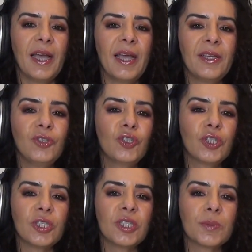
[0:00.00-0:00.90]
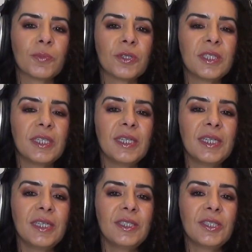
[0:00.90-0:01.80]
and just
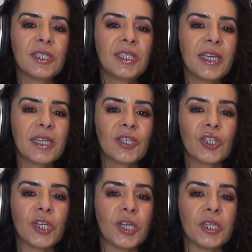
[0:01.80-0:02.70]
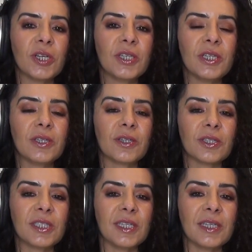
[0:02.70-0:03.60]
proceeded to take a shit in her
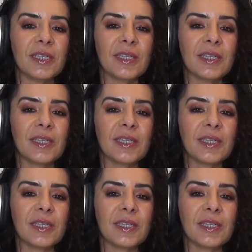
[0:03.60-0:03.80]
seat.